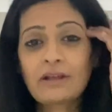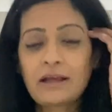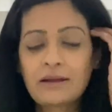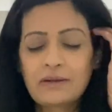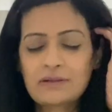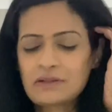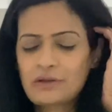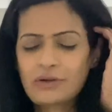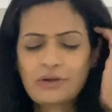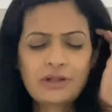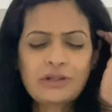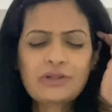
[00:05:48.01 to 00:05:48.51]
uh,
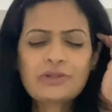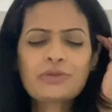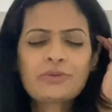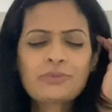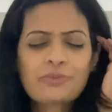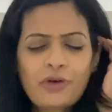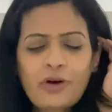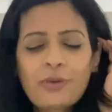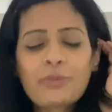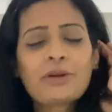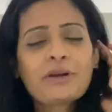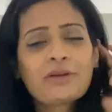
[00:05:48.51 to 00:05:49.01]
sorry, to
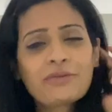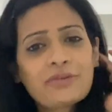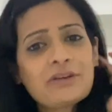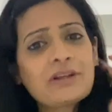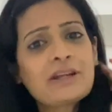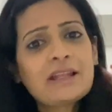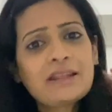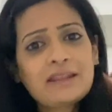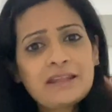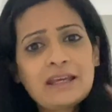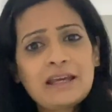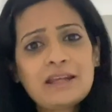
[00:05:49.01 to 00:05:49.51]
formula feed
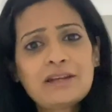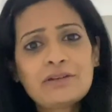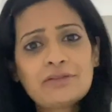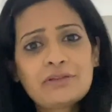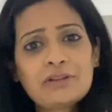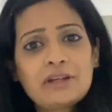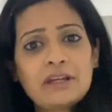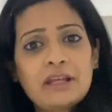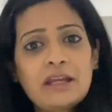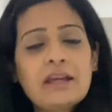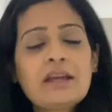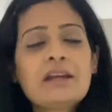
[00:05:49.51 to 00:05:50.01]
at the end of
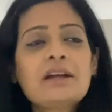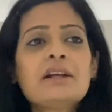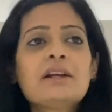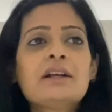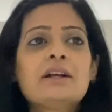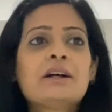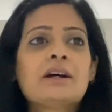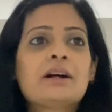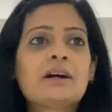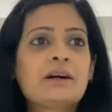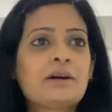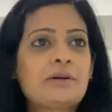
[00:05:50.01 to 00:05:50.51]
the day.
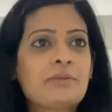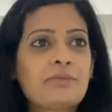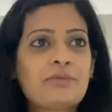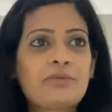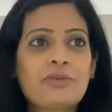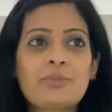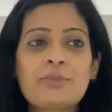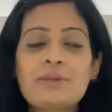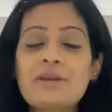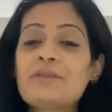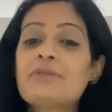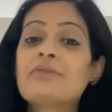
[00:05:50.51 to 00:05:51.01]
Um,
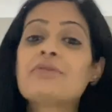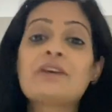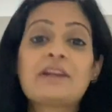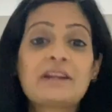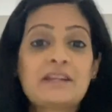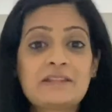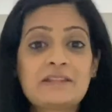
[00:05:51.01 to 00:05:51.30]
for me, fed is